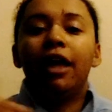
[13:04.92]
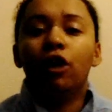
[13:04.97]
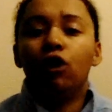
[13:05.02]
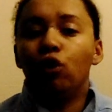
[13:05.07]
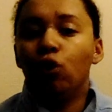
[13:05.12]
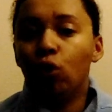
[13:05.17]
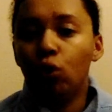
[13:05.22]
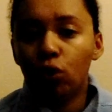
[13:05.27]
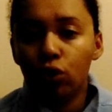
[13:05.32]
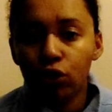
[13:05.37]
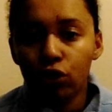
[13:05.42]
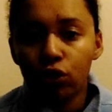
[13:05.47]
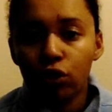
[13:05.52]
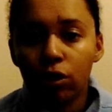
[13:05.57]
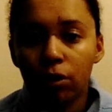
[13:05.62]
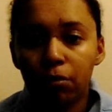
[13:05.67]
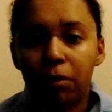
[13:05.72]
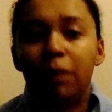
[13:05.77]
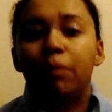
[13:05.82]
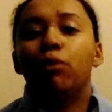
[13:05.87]
ignored.
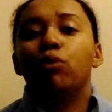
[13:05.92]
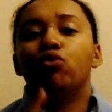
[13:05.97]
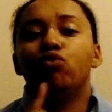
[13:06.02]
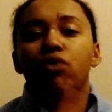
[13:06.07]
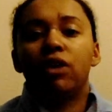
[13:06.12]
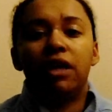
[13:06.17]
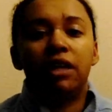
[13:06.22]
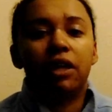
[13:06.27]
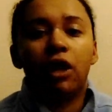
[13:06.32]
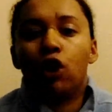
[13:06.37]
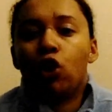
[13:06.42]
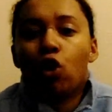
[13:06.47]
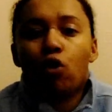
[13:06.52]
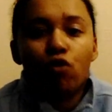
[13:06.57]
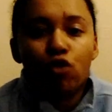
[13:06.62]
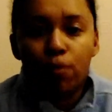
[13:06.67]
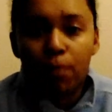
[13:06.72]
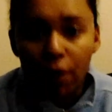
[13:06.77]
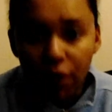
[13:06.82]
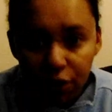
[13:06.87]
People would read it and
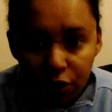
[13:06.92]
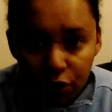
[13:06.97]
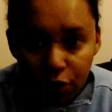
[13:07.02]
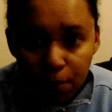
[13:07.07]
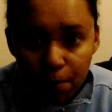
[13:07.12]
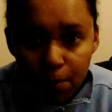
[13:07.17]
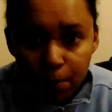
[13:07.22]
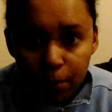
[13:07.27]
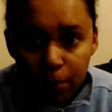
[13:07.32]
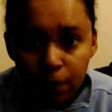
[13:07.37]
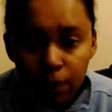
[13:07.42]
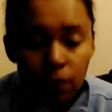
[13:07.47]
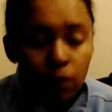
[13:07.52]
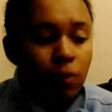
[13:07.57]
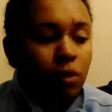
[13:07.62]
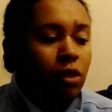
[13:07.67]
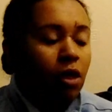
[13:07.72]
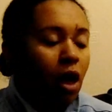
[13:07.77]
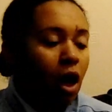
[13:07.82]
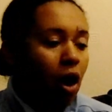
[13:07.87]
not respond.
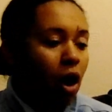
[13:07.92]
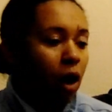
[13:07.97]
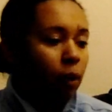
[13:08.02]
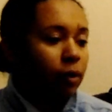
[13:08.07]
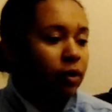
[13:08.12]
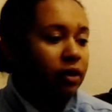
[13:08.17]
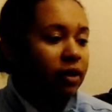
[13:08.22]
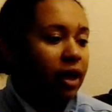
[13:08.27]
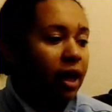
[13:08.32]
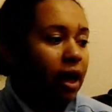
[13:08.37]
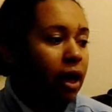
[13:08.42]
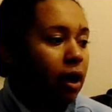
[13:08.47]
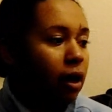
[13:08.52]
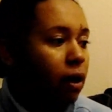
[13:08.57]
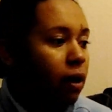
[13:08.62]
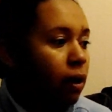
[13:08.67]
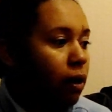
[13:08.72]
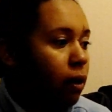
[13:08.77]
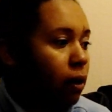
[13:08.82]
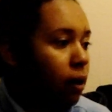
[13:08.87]
I would get
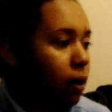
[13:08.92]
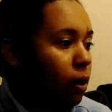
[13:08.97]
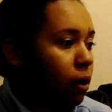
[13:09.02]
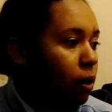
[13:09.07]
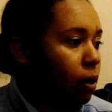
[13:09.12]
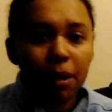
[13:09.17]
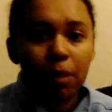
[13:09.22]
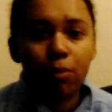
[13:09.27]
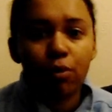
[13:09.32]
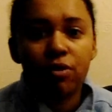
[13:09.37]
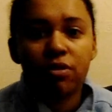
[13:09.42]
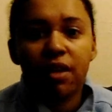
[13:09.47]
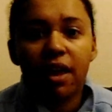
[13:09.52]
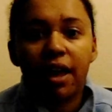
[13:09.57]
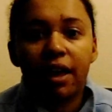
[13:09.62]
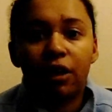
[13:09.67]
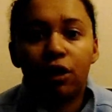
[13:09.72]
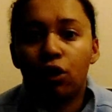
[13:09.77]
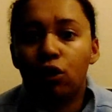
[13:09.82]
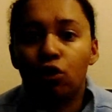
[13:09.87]
people
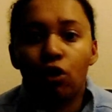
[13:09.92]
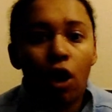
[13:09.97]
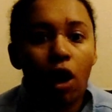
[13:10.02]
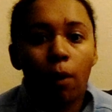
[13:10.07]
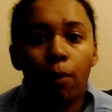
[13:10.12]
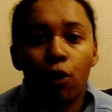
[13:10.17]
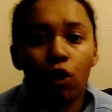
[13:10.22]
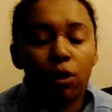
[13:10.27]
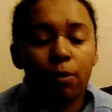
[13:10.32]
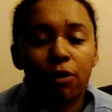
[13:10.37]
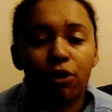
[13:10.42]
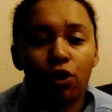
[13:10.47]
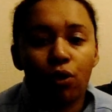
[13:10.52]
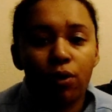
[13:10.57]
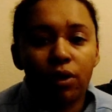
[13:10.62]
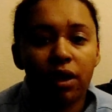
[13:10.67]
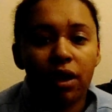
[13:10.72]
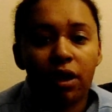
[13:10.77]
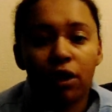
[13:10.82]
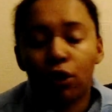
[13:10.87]
saying, no, I'm not going to be
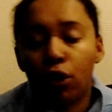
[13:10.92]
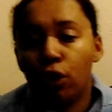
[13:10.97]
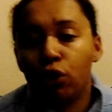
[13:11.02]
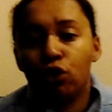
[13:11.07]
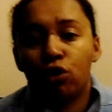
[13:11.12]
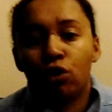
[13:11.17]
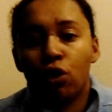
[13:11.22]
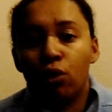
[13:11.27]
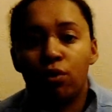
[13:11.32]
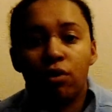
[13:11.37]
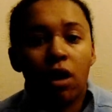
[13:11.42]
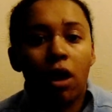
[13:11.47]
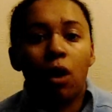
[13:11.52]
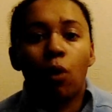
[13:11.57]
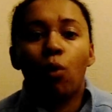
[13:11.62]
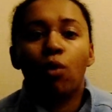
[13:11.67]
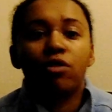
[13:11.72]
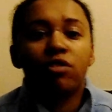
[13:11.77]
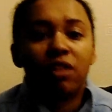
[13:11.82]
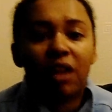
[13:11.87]
doing it, no,
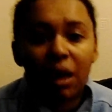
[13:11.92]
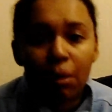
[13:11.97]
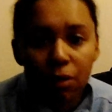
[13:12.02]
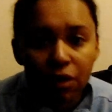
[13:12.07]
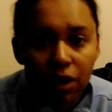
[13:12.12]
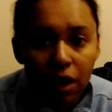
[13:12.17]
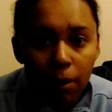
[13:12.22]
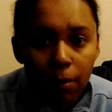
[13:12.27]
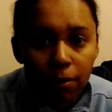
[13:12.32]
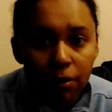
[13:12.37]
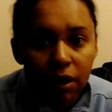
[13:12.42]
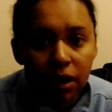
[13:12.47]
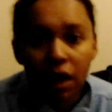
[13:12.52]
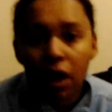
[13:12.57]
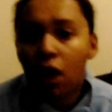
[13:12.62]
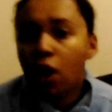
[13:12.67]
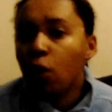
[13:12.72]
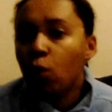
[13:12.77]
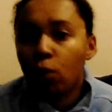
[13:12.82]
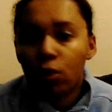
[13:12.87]
what's the name of the company,
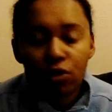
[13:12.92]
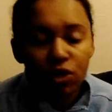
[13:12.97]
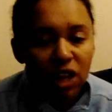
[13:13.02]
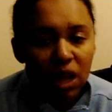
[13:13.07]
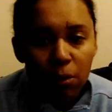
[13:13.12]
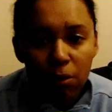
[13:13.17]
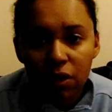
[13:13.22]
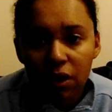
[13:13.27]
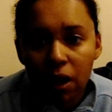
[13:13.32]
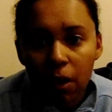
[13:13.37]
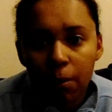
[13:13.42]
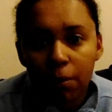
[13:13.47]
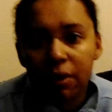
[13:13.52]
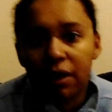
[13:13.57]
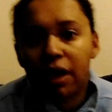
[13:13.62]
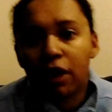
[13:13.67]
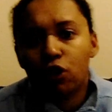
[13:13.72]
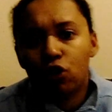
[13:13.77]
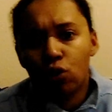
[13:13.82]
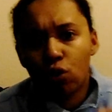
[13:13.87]
what's the name of the
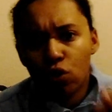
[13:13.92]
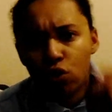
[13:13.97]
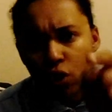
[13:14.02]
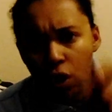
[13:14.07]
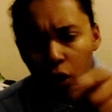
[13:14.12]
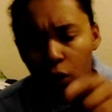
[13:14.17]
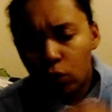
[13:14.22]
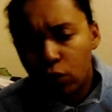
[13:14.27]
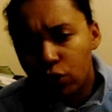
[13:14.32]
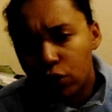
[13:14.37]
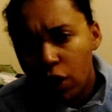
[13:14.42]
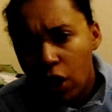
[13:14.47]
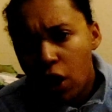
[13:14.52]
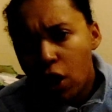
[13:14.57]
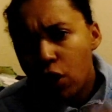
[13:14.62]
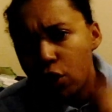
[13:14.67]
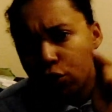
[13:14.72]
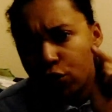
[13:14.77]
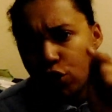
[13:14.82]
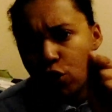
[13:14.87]
company, and you are told
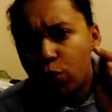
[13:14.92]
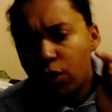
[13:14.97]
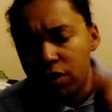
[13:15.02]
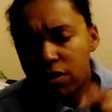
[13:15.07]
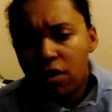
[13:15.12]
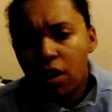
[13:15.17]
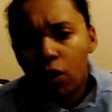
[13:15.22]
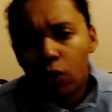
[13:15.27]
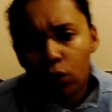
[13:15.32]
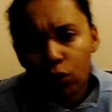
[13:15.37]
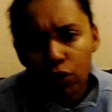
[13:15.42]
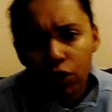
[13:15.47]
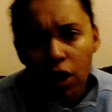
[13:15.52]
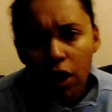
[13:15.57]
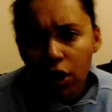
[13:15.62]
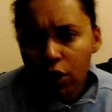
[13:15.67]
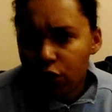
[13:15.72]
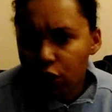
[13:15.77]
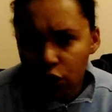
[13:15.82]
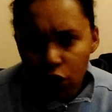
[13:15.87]

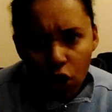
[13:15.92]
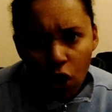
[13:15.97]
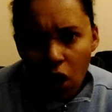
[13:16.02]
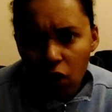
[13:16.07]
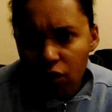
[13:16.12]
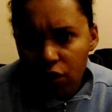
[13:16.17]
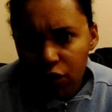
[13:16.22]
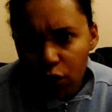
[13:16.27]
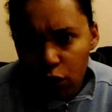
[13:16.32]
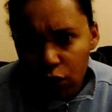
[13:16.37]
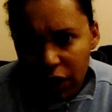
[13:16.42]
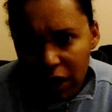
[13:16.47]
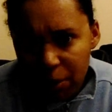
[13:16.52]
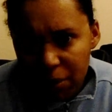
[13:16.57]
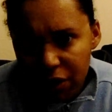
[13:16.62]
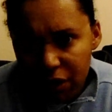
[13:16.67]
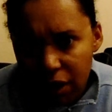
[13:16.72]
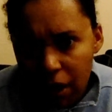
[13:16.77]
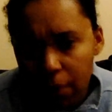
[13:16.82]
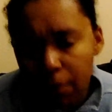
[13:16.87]
that you can't reveal the
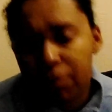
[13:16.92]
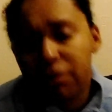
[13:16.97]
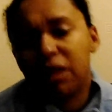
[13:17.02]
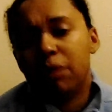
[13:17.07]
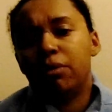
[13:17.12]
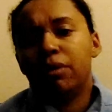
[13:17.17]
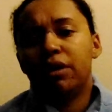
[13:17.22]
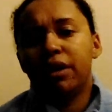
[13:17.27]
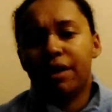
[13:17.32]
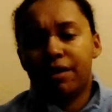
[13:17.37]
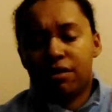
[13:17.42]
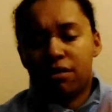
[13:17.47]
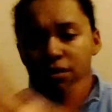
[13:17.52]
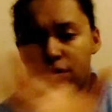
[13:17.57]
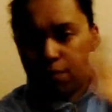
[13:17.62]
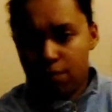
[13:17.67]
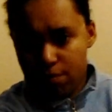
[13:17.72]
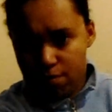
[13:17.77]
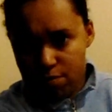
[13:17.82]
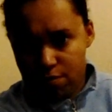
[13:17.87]
name of the company, but
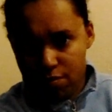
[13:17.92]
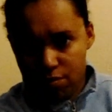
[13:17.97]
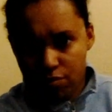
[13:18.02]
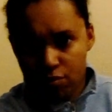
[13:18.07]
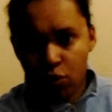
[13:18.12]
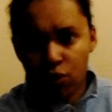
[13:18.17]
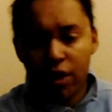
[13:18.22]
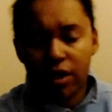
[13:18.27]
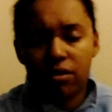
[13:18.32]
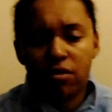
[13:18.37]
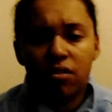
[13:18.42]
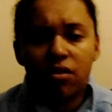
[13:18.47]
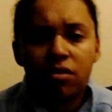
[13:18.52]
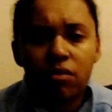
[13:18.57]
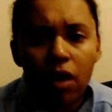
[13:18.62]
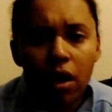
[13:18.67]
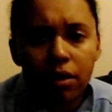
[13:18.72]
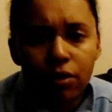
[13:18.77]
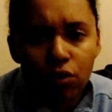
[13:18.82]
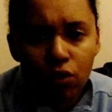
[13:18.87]
let's put that to the
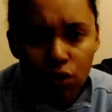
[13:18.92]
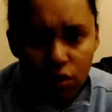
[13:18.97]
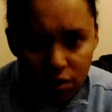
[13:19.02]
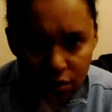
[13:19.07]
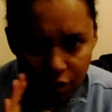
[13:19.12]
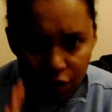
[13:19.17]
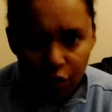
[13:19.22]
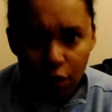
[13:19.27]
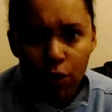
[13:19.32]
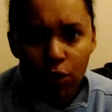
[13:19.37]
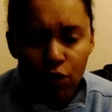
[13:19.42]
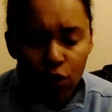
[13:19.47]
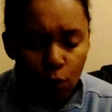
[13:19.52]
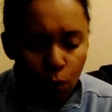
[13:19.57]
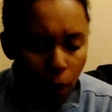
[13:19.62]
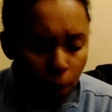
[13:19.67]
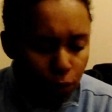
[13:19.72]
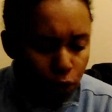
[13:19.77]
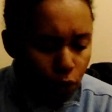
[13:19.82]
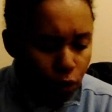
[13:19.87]
side, just focus
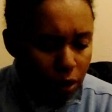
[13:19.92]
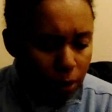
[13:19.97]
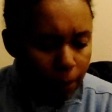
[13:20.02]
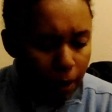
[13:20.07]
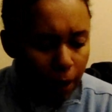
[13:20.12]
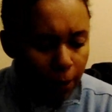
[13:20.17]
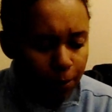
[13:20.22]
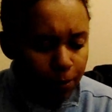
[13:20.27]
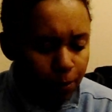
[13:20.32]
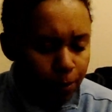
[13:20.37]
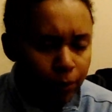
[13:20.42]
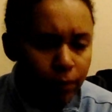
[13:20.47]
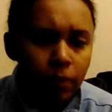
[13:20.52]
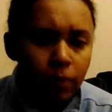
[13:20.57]
on what I'm talking about.